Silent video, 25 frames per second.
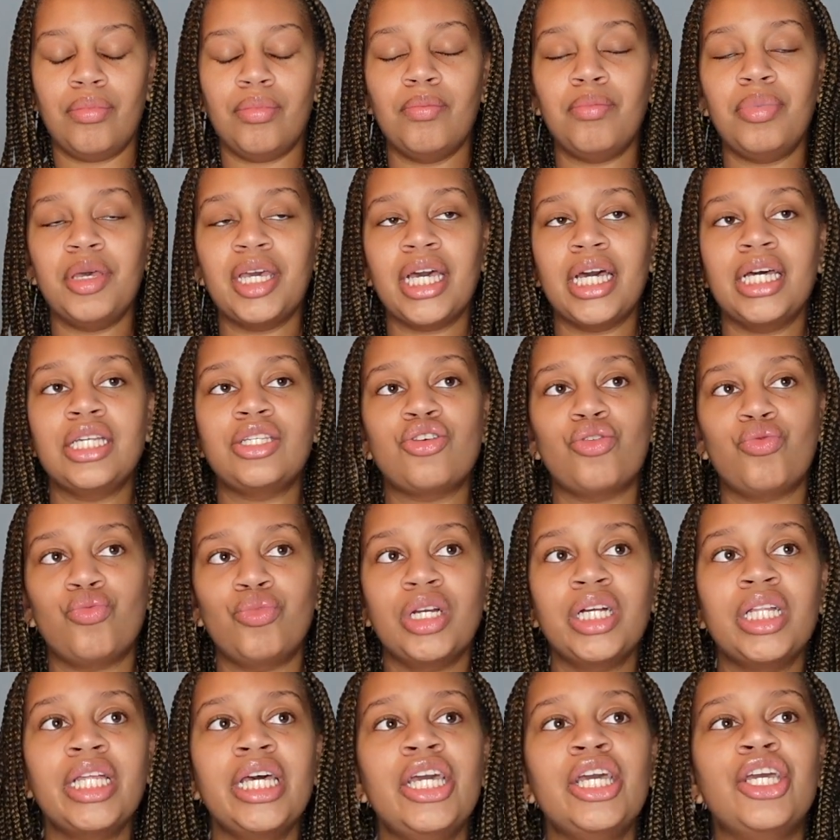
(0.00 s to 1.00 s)
because
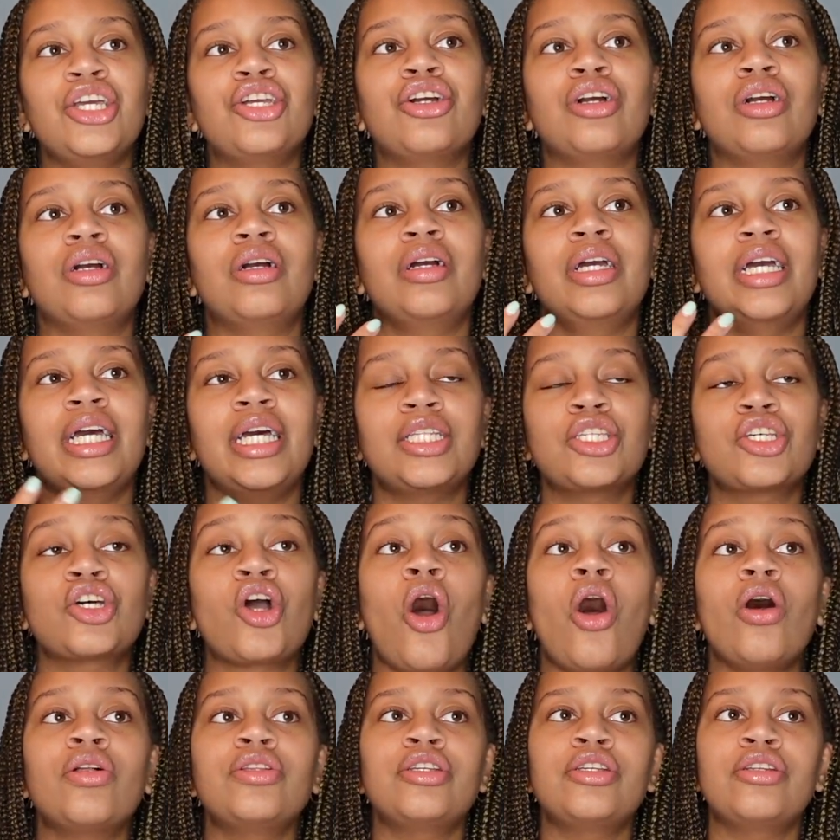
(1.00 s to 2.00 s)
really it's
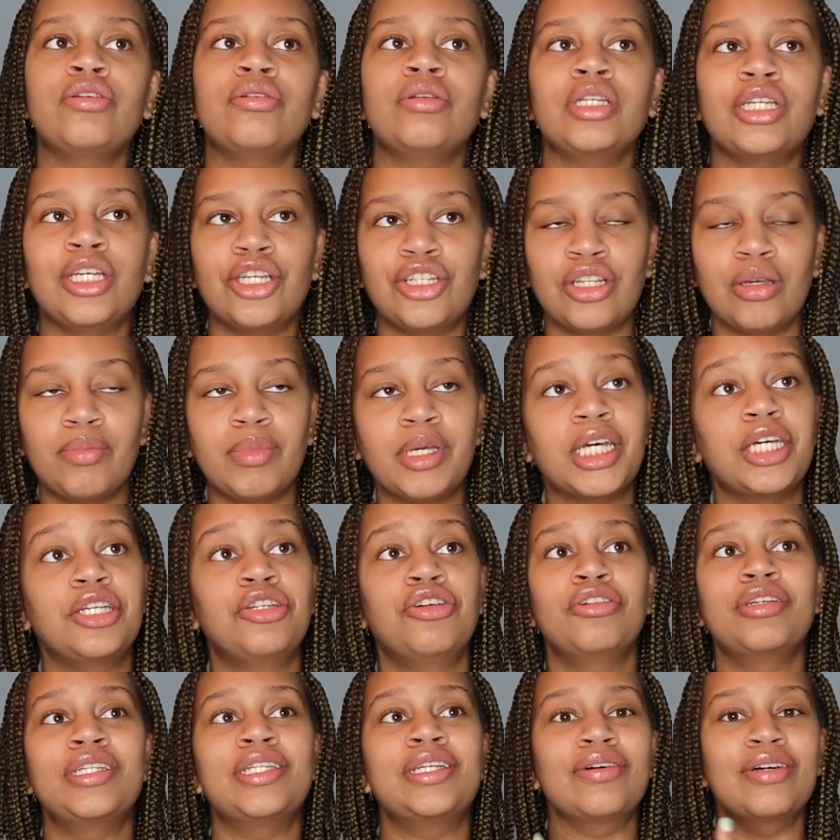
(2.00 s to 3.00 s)
called student teaching because
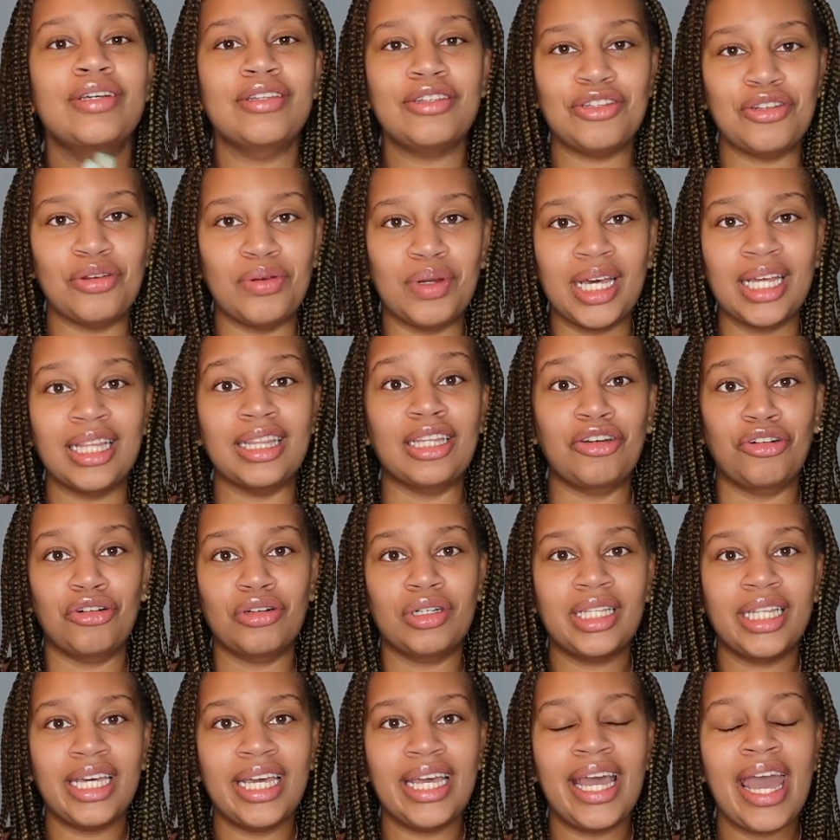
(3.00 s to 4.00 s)
you're still a student,
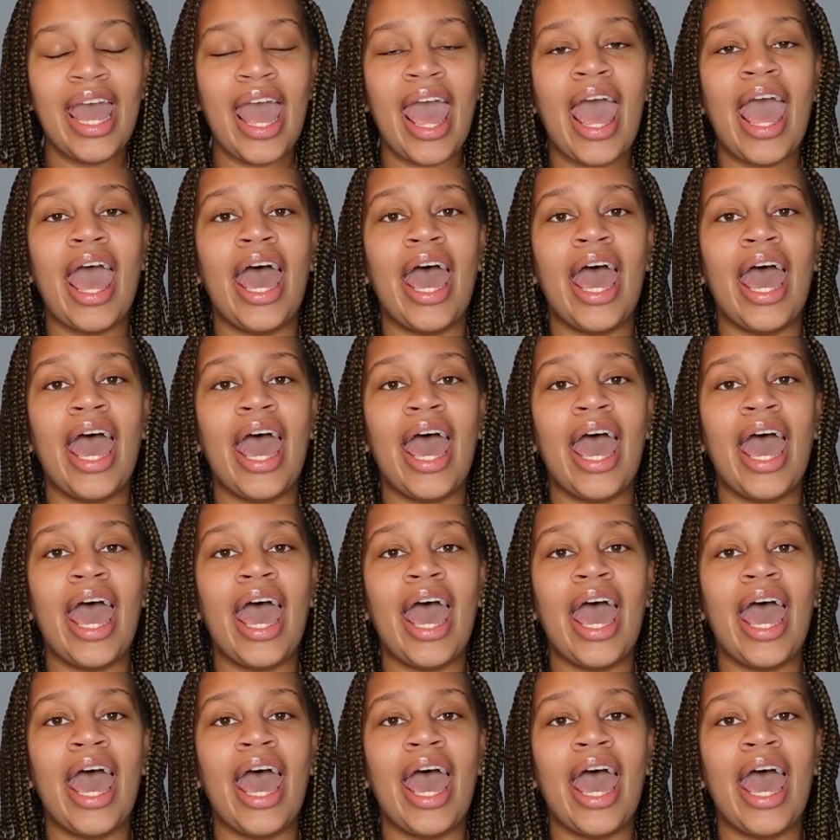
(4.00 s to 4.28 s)
literally.